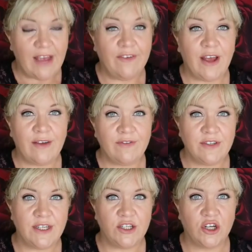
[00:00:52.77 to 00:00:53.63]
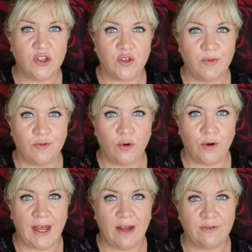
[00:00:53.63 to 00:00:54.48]
If you haven't seen Joshua's before
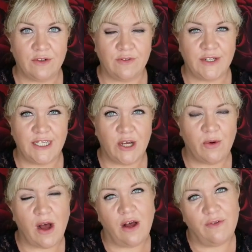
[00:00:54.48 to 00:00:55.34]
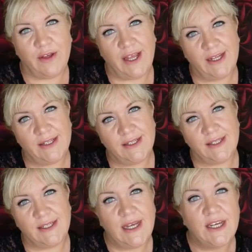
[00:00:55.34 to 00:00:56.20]
and after video of
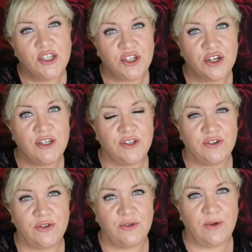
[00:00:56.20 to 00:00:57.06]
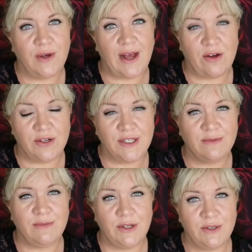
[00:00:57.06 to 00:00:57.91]
his journey through
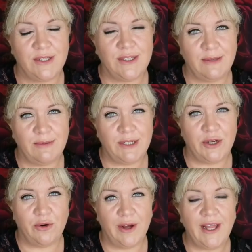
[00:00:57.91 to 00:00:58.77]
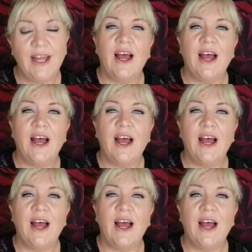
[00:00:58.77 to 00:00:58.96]
autism using CBD oil,